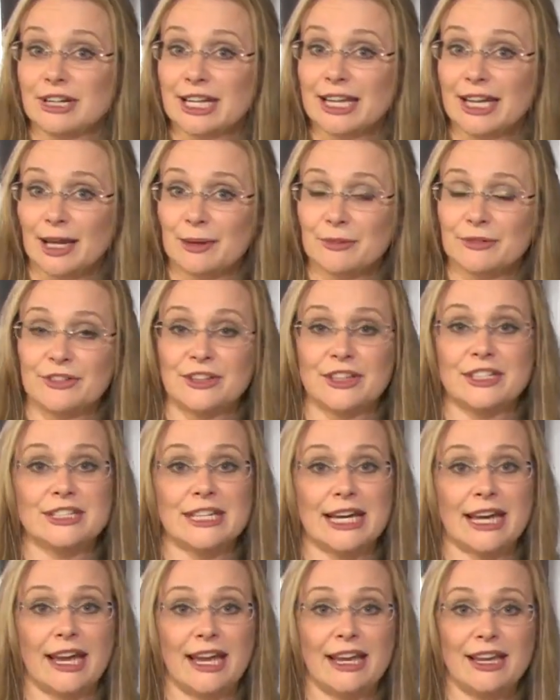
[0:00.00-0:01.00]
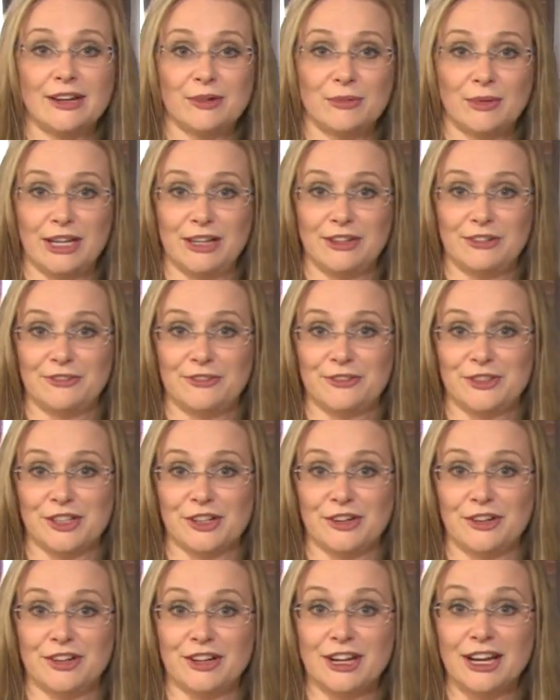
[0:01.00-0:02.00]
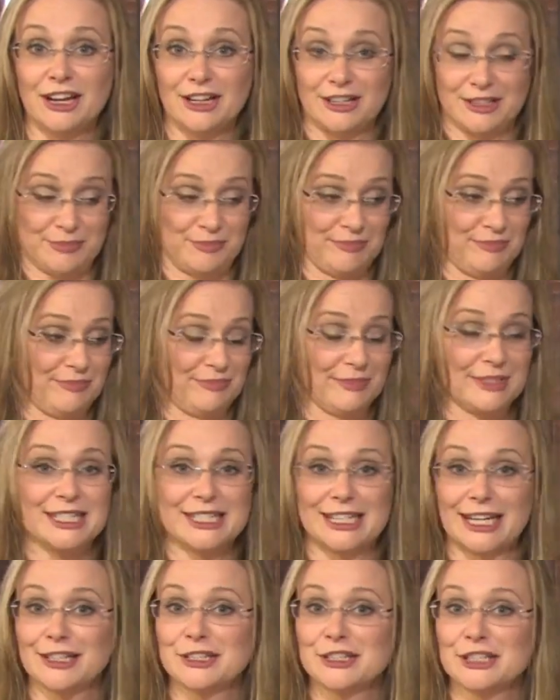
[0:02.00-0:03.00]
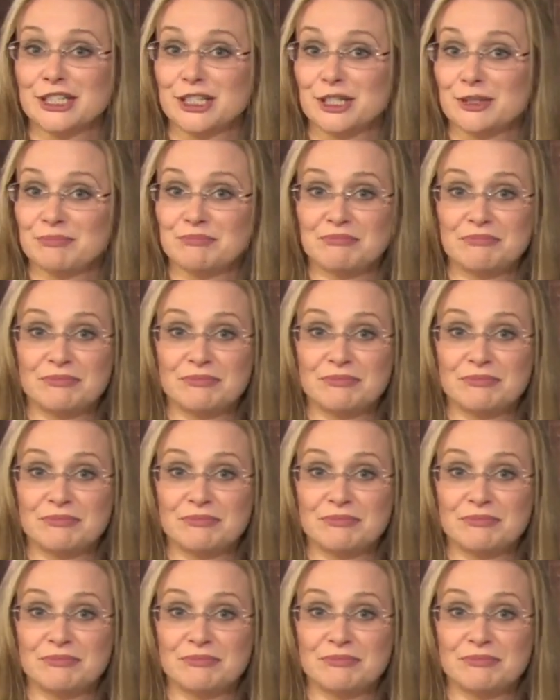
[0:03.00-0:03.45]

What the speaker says: recap for the day, we've done a standard,